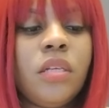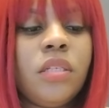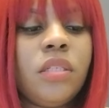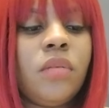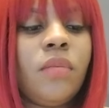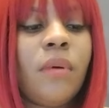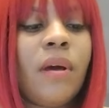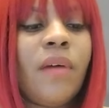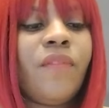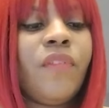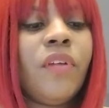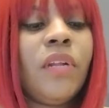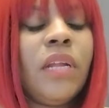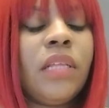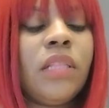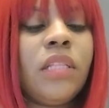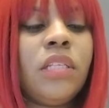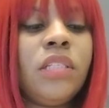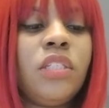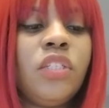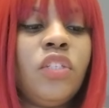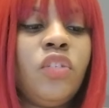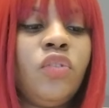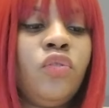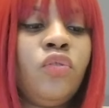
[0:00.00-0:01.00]
So I feel like
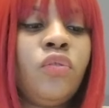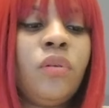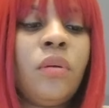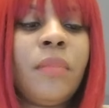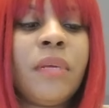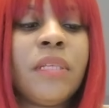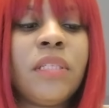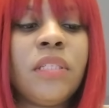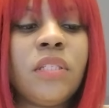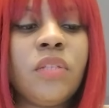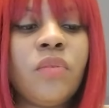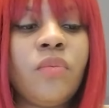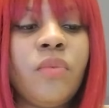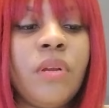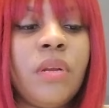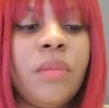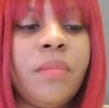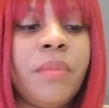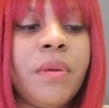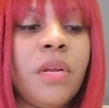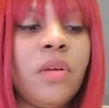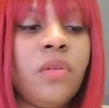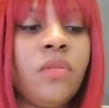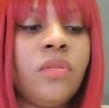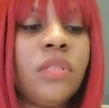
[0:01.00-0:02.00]
this is you showing up as this Queen
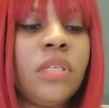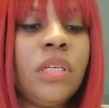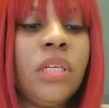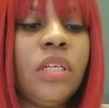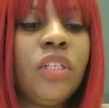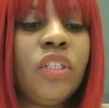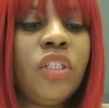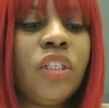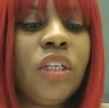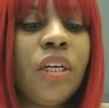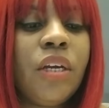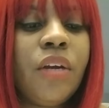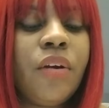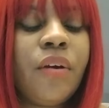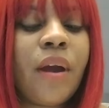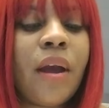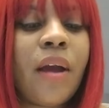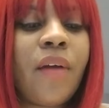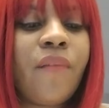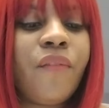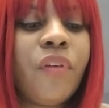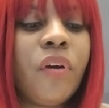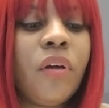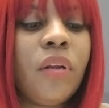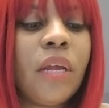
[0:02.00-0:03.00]
of Pentacles energy here.
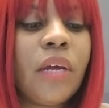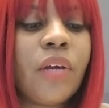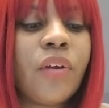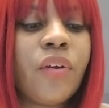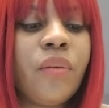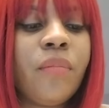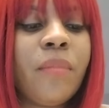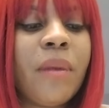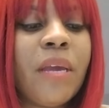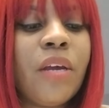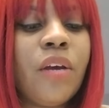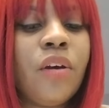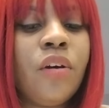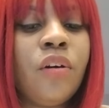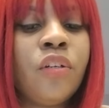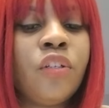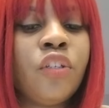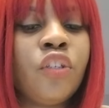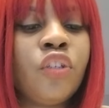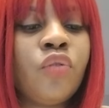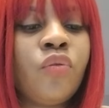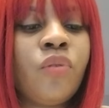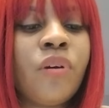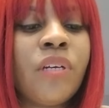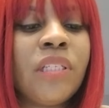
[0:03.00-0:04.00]
I feel like you're making a
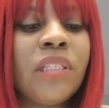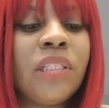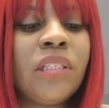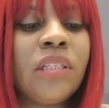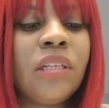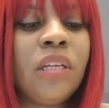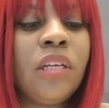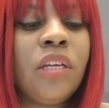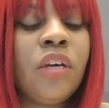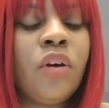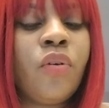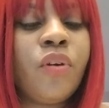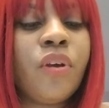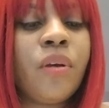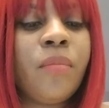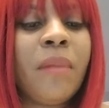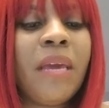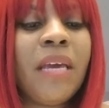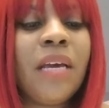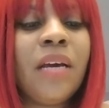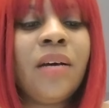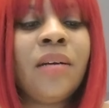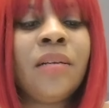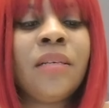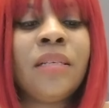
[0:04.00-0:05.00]
choice, Leo. You're
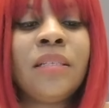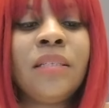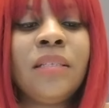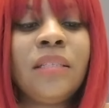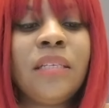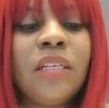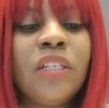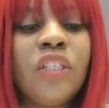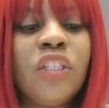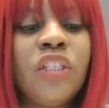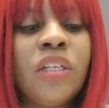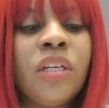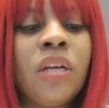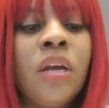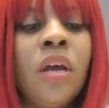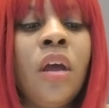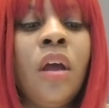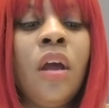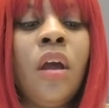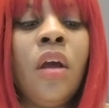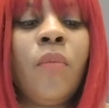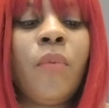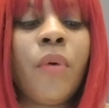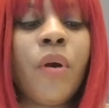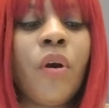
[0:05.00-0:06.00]
making a decision
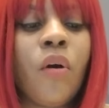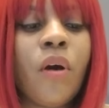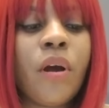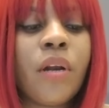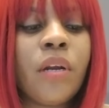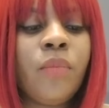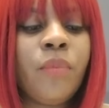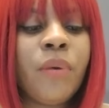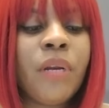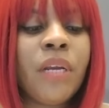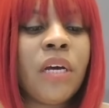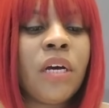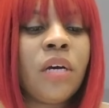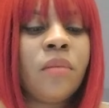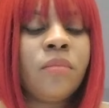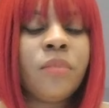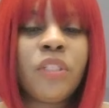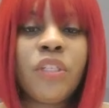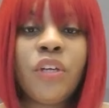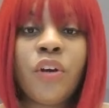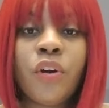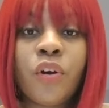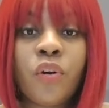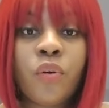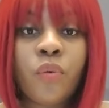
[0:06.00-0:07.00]
regarding when it comes to
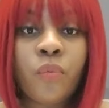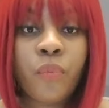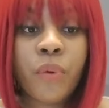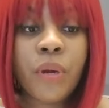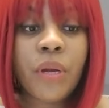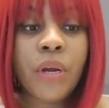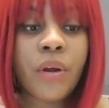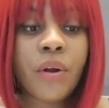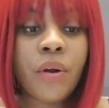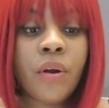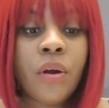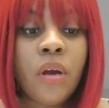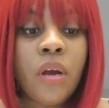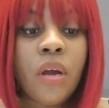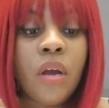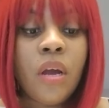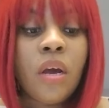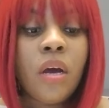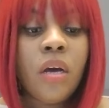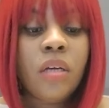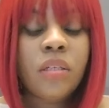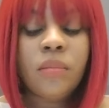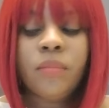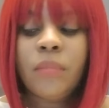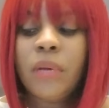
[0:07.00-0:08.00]
your career.
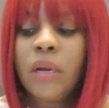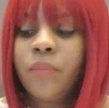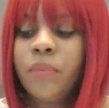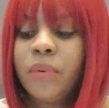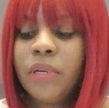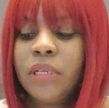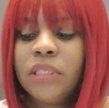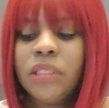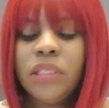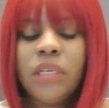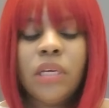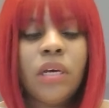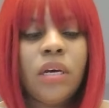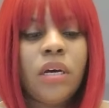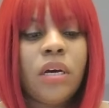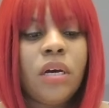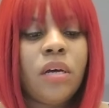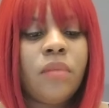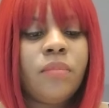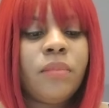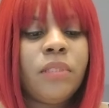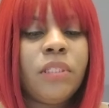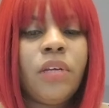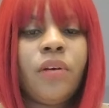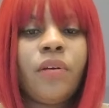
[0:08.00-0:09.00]
Because I'm not really seeing
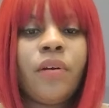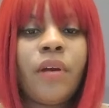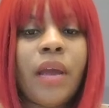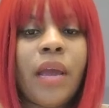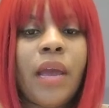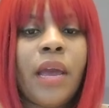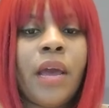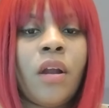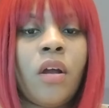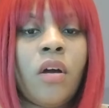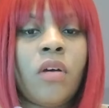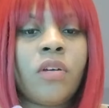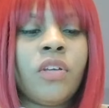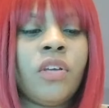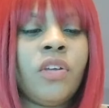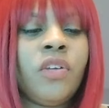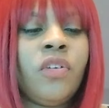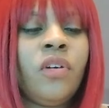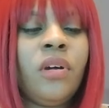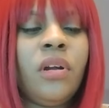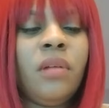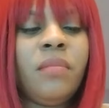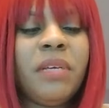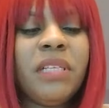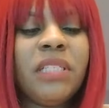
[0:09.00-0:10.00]
cuts here at all.
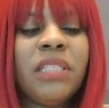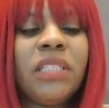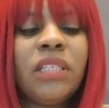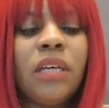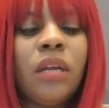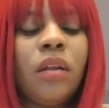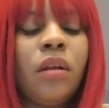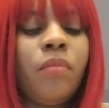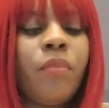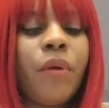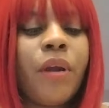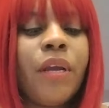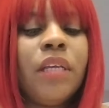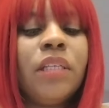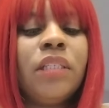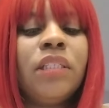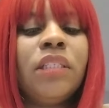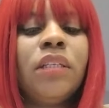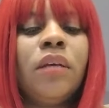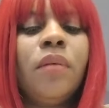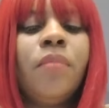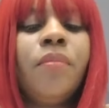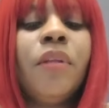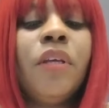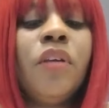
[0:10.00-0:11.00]
You're going to be celebrating
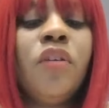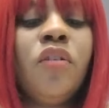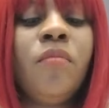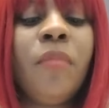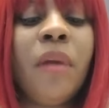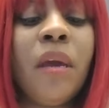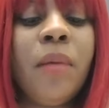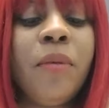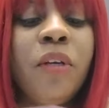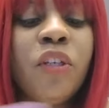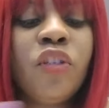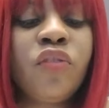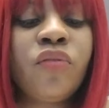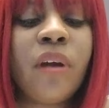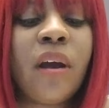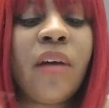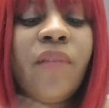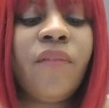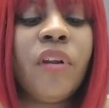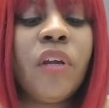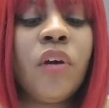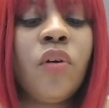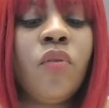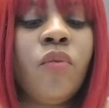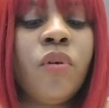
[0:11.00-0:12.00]
something. You may be
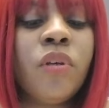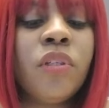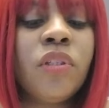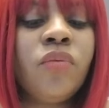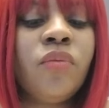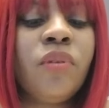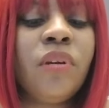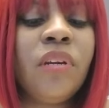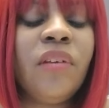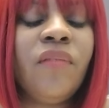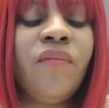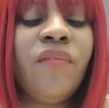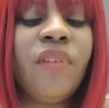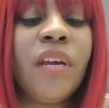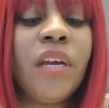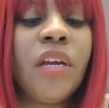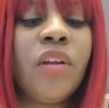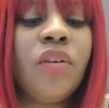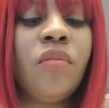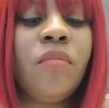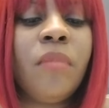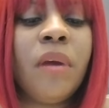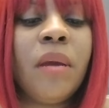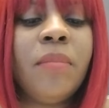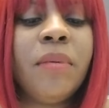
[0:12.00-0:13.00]
traveling, going to an
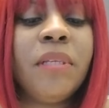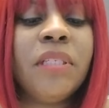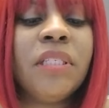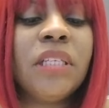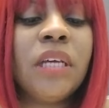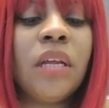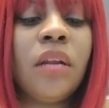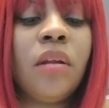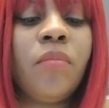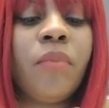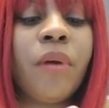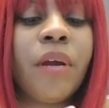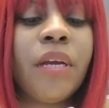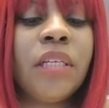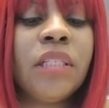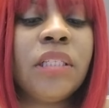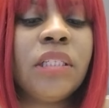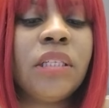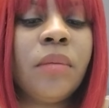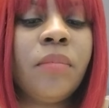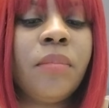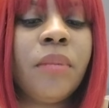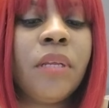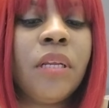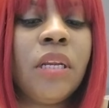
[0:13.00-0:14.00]
event. You may be celebrating
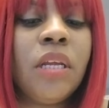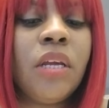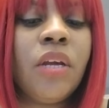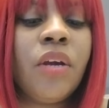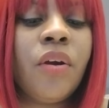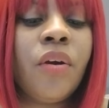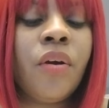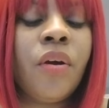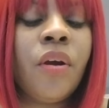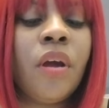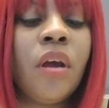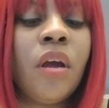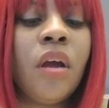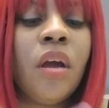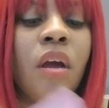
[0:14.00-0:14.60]
something here.